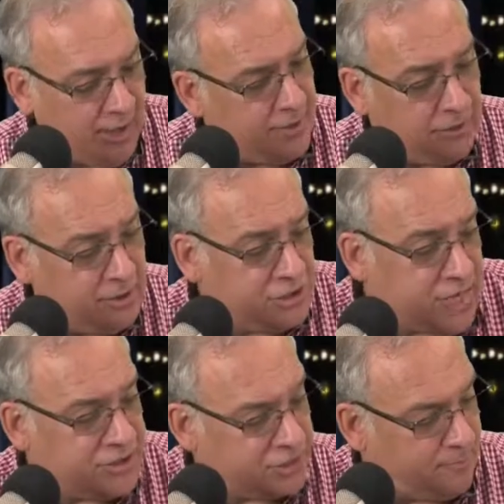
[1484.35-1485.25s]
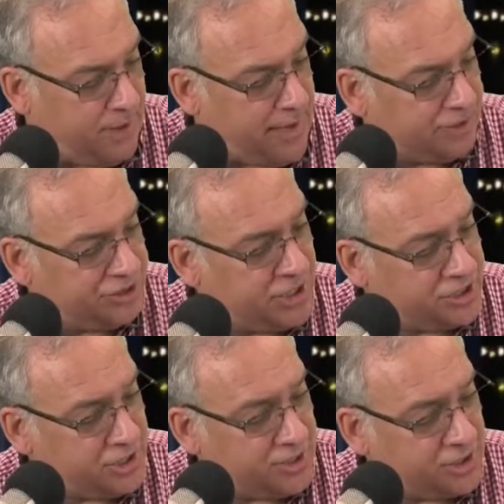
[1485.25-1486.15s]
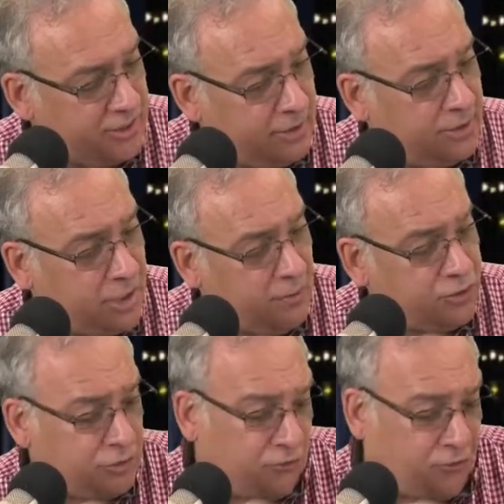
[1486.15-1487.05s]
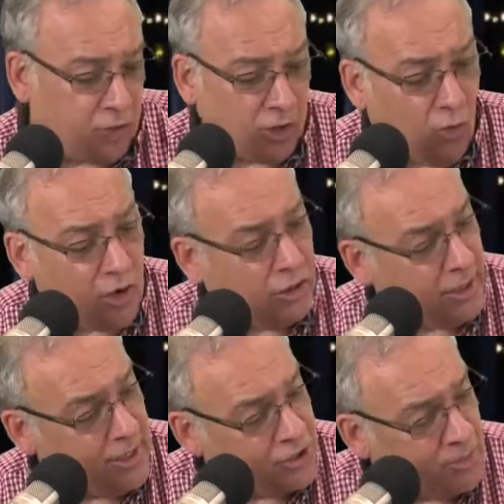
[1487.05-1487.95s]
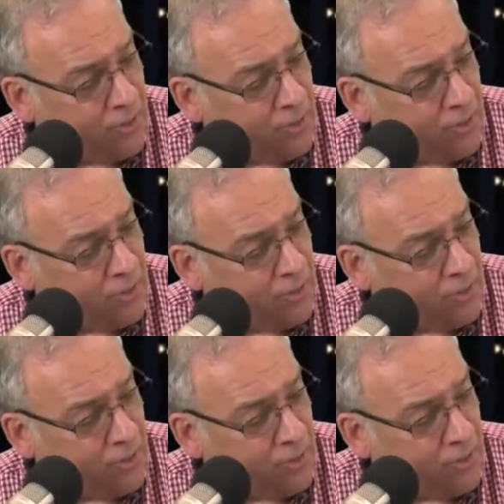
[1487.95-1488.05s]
And it's nicely packaged, and it says it comes with a 4-in-1 lens.